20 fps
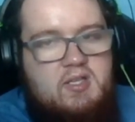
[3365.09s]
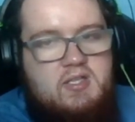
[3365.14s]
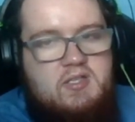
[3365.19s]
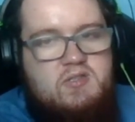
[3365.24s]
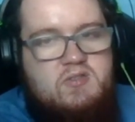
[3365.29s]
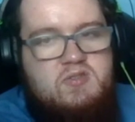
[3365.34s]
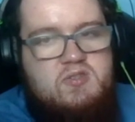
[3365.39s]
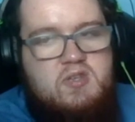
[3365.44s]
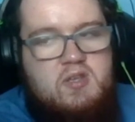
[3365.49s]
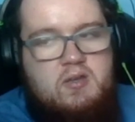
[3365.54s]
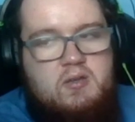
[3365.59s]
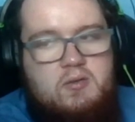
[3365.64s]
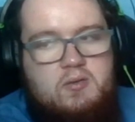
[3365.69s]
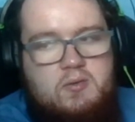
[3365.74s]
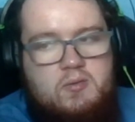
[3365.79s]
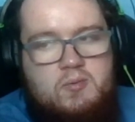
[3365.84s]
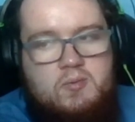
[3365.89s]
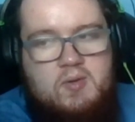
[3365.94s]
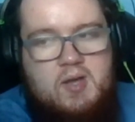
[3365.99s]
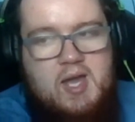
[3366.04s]

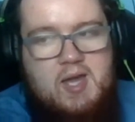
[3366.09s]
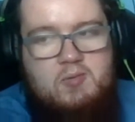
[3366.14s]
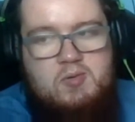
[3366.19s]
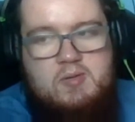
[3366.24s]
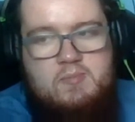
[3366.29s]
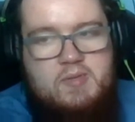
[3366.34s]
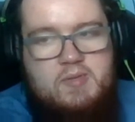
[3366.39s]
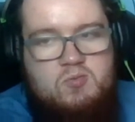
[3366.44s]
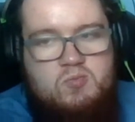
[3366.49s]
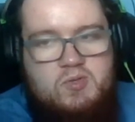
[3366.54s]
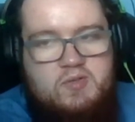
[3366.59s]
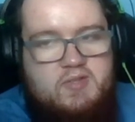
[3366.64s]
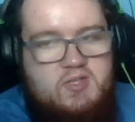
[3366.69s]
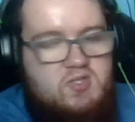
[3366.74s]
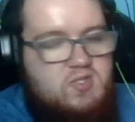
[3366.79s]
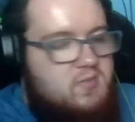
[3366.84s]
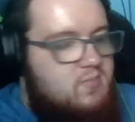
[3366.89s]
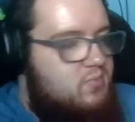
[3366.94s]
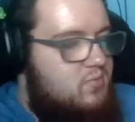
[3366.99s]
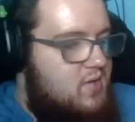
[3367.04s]
So I wouldn't be really
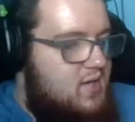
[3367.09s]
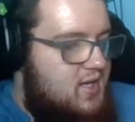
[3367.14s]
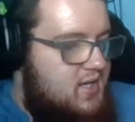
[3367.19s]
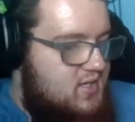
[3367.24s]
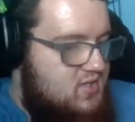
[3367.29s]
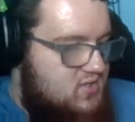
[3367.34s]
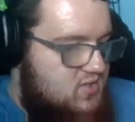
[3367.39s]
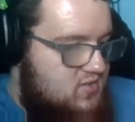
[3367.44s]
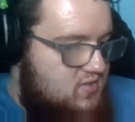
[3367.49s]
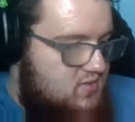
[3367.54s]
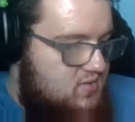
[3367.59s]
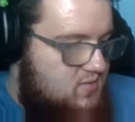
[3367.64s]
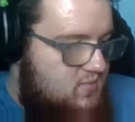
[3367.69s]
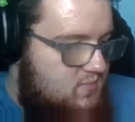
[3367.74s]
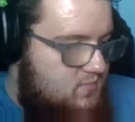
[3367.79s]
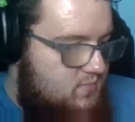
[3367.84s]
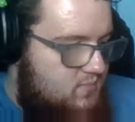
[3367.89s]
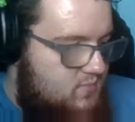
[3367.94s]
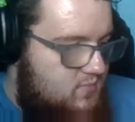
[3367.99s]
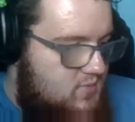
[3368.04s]
surprised
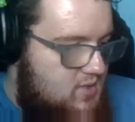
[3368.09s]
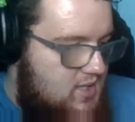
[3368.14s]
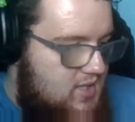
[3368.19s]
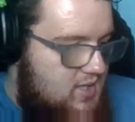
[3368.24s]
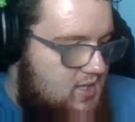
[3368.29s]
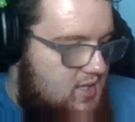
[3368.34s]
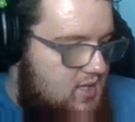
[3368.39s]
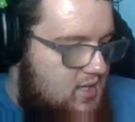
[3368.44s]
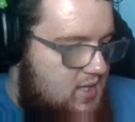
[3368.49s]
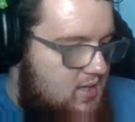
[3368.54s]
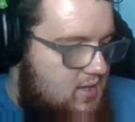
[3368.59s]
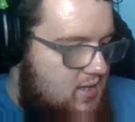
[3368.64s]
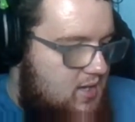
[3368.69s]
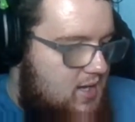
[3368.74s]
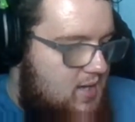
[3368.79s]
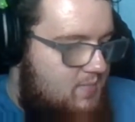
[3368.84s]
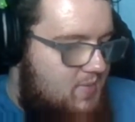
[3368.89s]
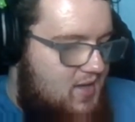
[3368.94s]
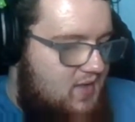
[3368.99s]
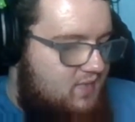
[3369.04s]

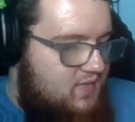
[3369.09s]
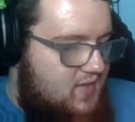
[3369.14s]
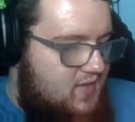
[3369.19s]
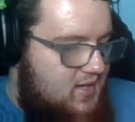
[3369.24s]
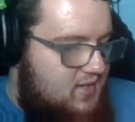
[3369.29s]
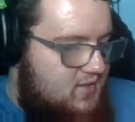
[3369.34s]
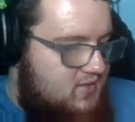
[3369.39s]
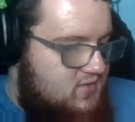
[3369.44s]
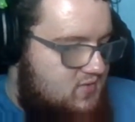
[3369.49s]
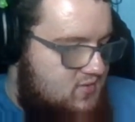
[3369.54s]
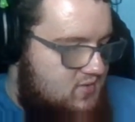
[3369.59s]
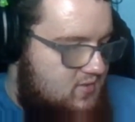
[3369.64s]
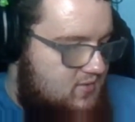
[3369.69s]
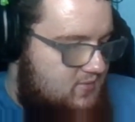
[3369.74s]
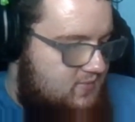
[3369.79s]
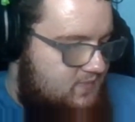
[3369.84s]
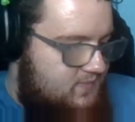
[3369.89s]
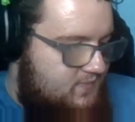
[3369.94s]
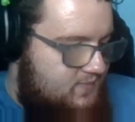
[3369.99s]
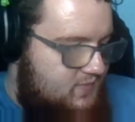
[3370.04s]
about that.
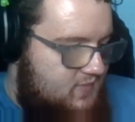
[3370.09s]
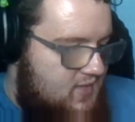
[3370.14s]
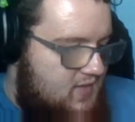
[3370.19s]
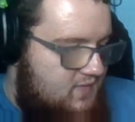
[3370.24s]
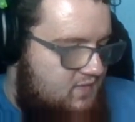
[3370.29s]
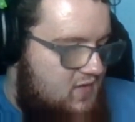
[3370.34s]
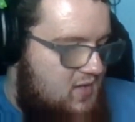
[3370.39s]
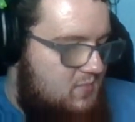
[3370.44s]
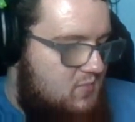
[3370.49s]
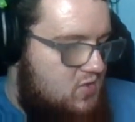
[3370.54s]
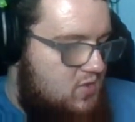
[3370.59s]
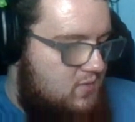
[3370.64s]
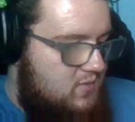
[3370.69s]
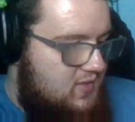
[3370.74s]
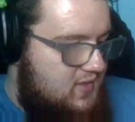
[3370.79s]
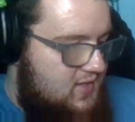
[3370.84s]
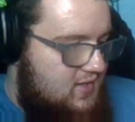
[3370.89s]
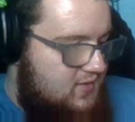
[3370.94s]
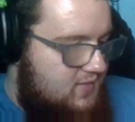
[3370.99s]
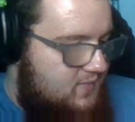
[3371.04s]
So of them doing
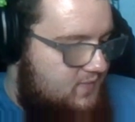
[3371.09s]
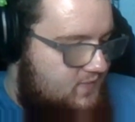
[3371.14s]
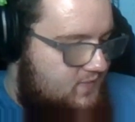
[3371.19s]
that.